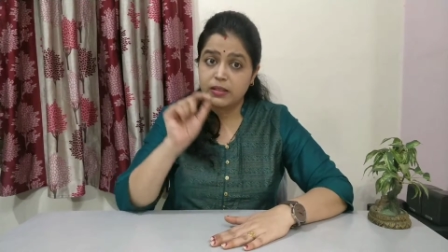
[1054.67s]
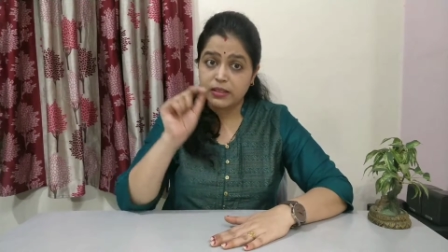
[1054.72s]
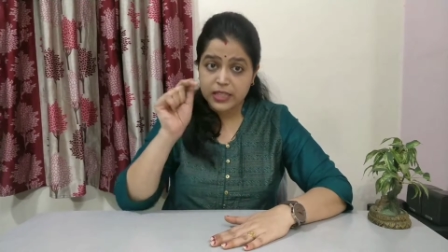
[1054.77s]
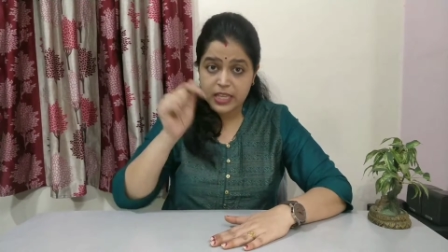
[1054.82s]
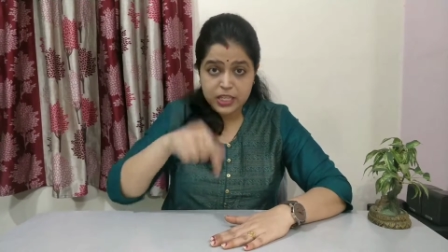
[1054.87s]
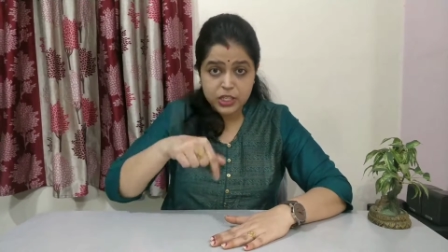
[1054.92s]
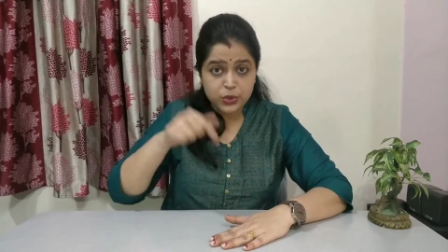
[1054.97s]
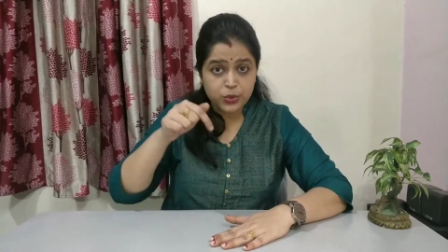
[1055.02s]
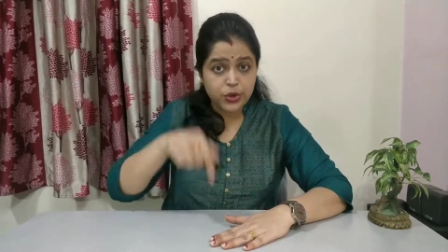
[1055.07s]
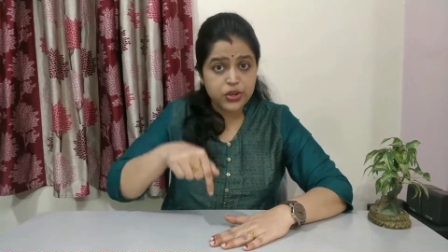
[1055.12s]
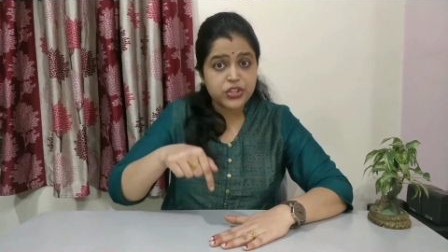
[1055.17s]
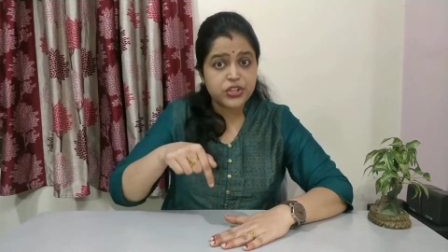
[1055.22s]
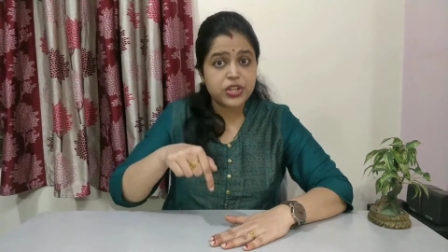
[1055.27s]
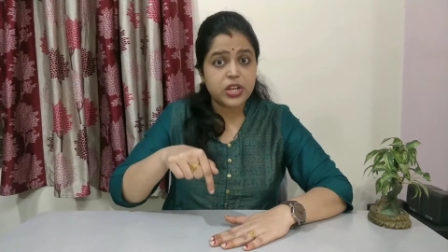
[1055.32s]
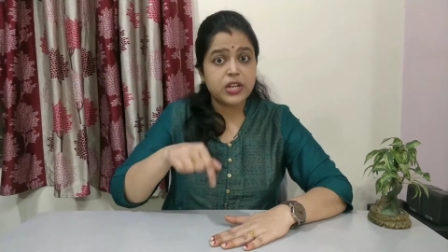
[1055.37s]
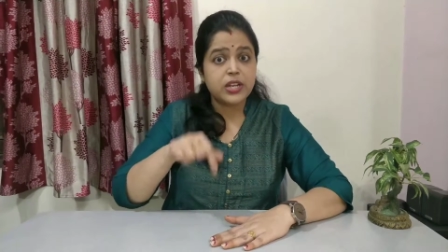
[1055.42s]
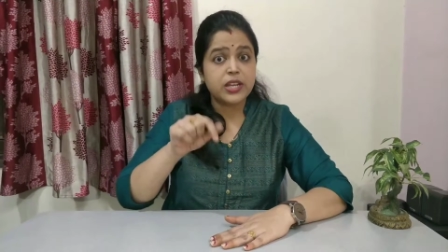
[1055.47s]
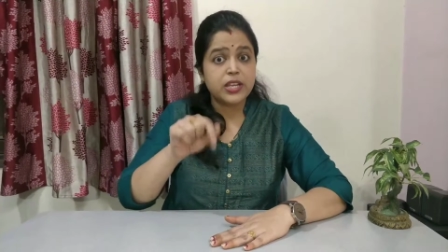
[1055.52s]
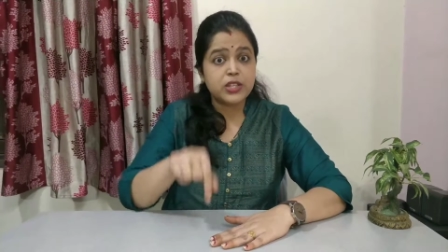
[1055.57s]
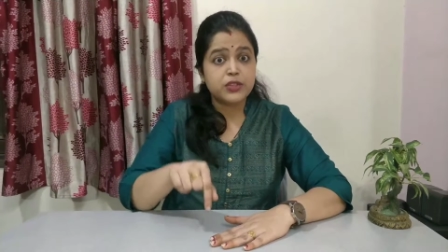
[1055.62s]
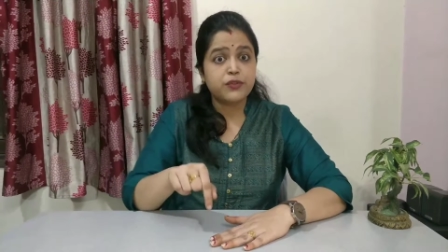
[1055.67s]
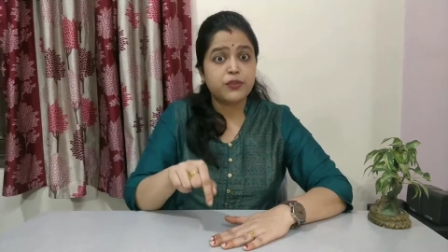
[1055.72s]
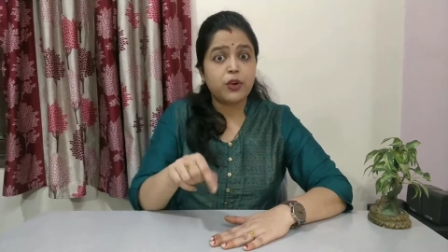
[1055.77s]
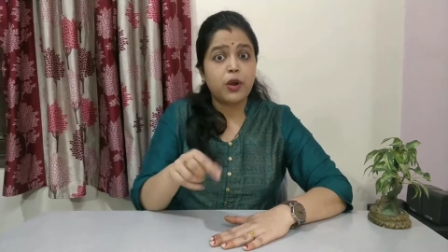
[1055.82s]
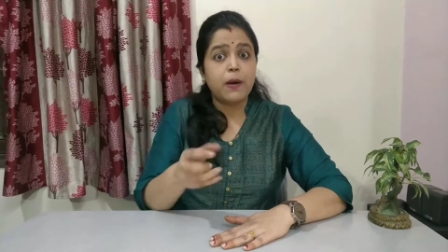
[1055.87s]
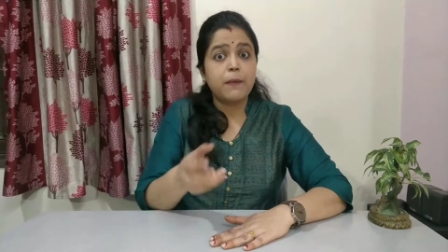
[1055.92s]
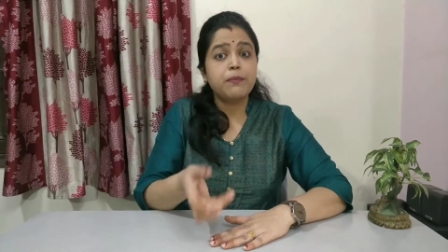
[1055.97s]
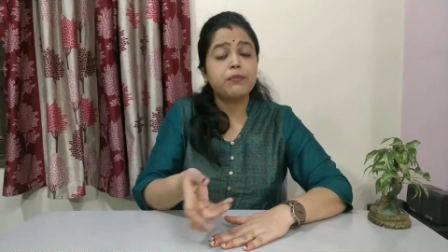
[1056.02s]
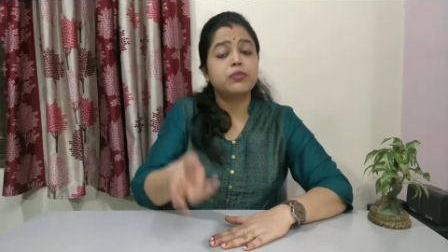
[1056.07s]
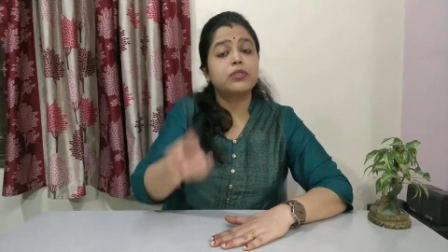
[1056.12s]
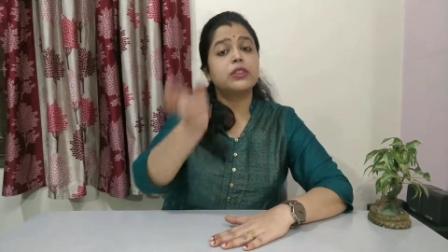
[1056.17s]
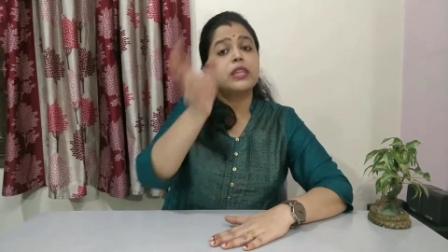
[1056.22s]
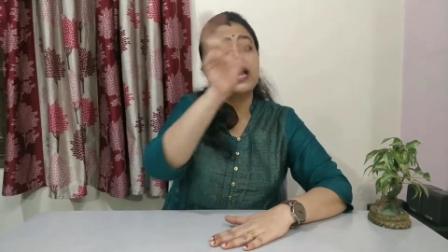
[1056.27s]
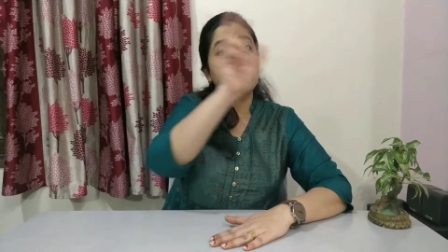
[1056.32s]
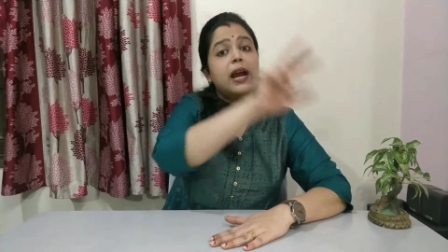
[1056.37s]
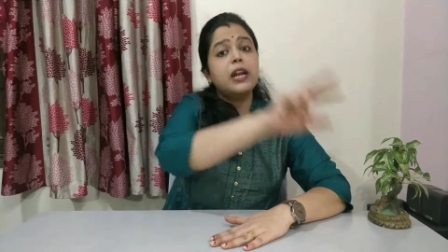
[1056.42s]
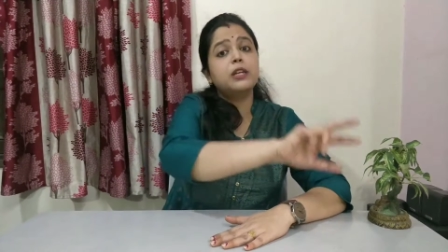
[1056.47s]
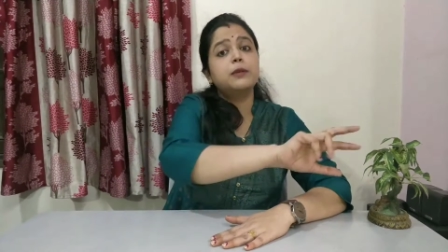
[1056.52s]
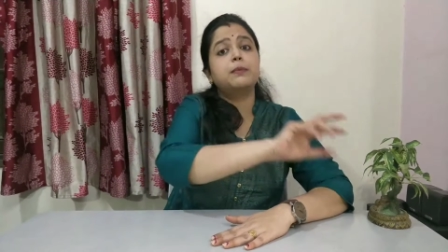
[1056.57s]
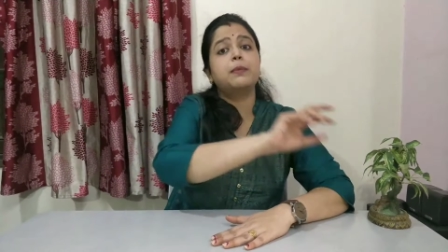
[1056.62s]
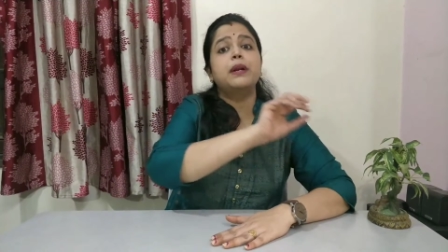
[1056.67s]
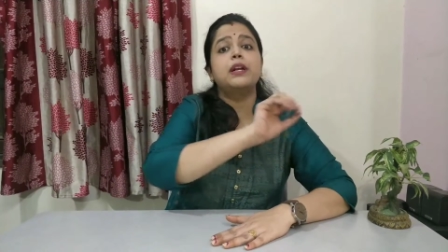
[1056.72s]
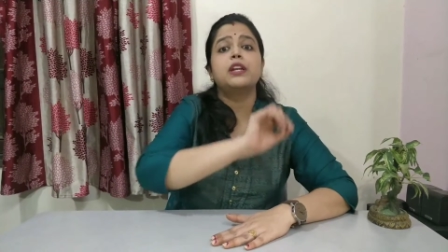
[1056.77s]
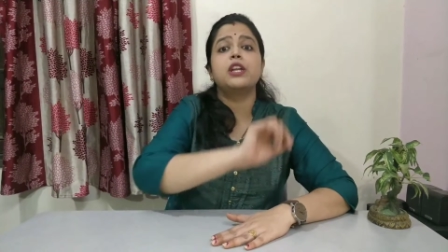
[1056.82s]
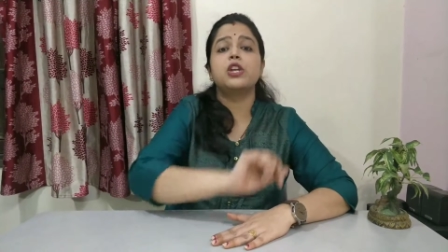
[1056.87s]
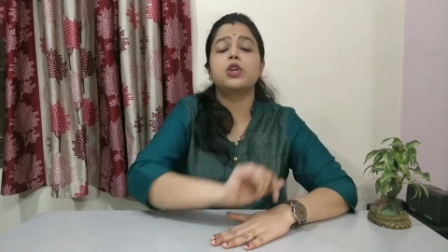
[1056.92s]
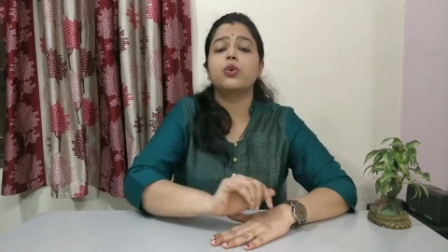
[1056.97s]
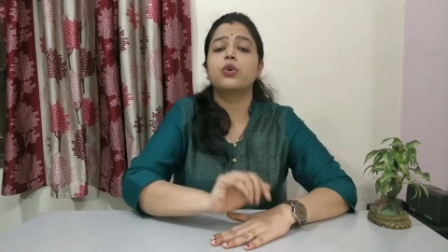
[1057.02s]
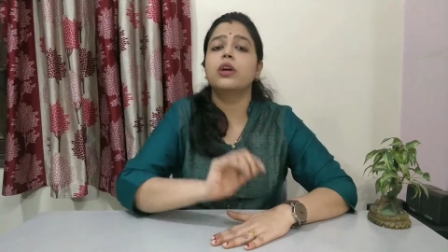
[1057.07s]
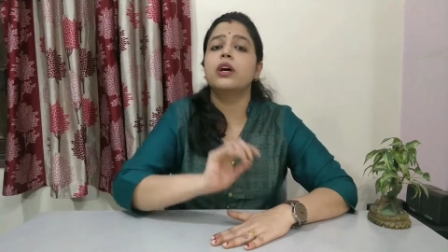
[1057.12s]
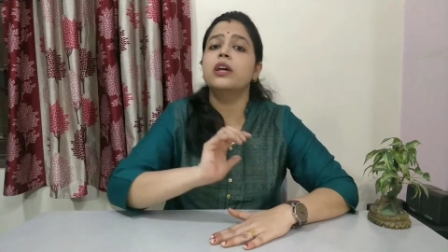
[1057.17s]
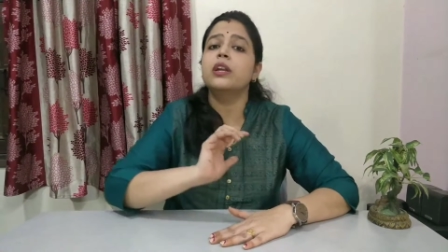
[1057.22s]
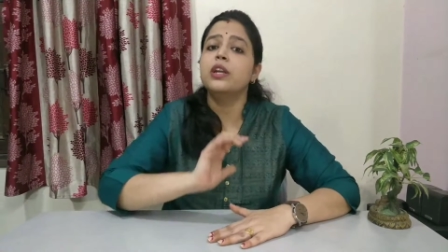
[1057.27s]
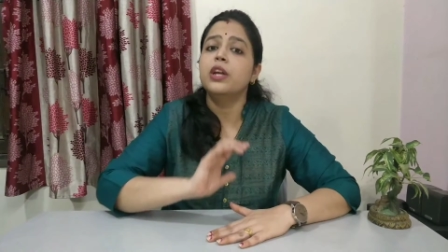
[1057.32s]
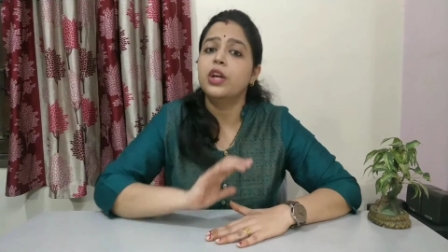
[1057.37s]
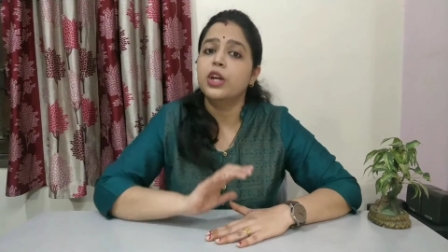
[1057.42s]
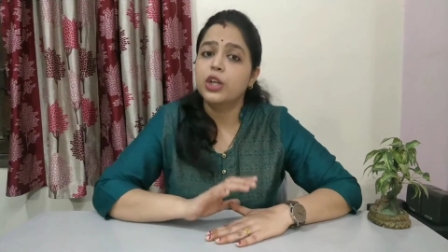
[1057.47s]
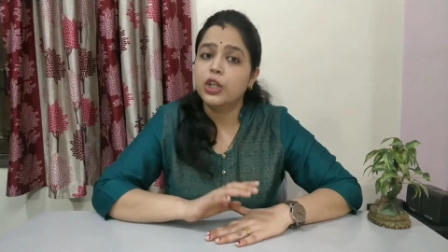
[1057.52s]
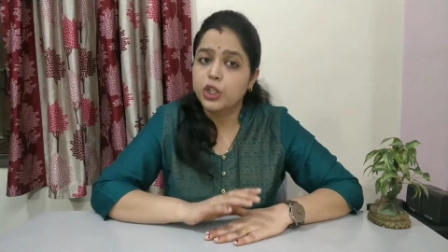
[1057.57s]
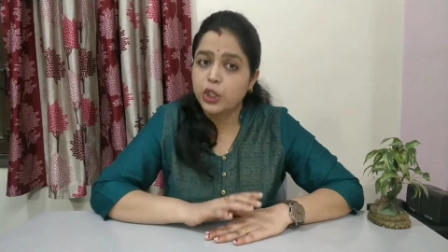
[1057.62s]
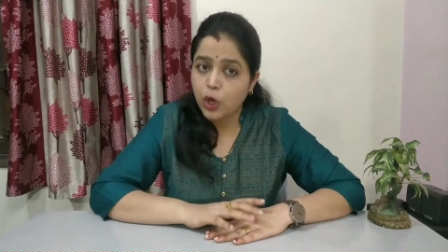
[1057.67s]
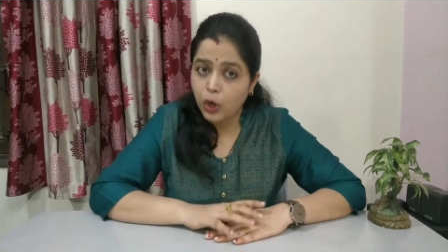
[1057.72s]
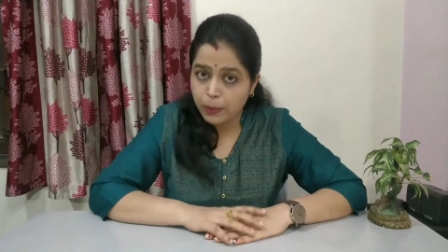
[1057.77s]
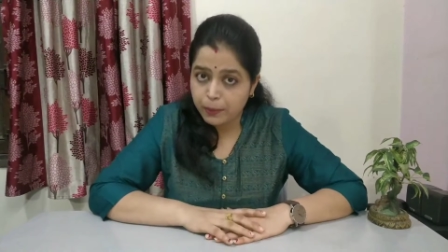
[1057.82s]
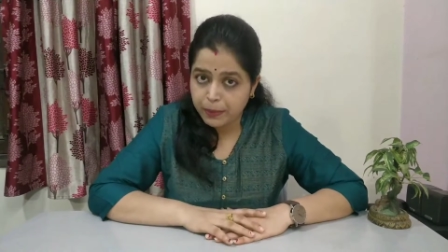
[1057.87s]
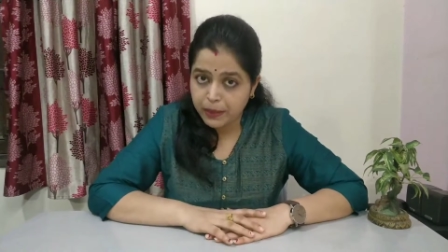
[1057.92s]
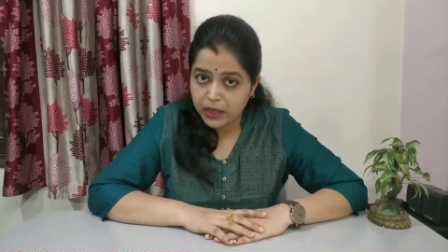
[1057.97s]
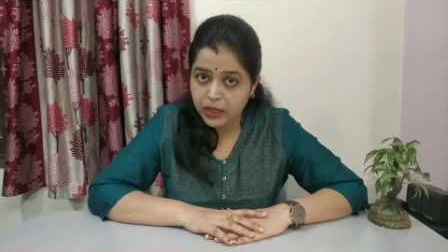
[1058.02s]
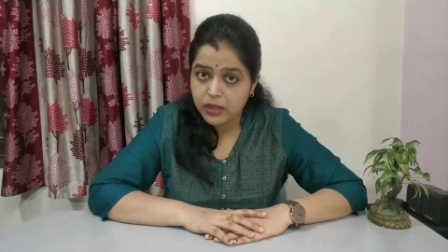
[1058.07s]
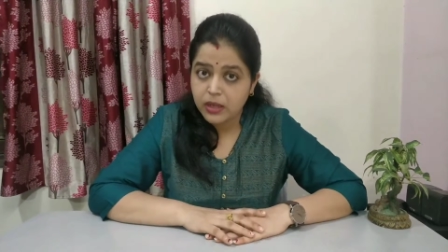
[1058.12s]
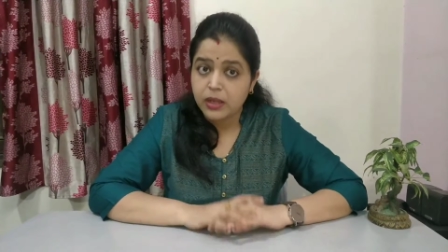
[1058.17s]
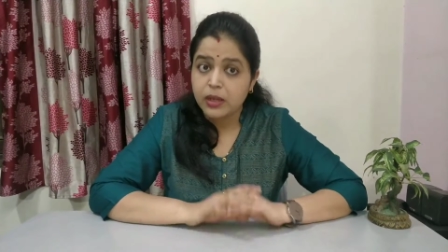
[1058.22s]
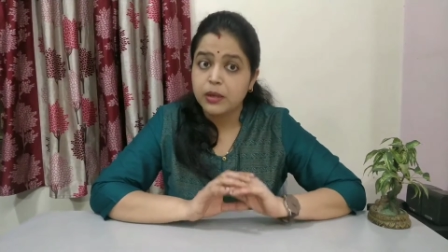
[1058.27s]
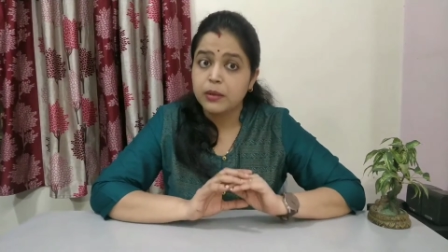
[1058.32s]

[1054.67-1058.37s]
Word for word: this question is from that particular topic.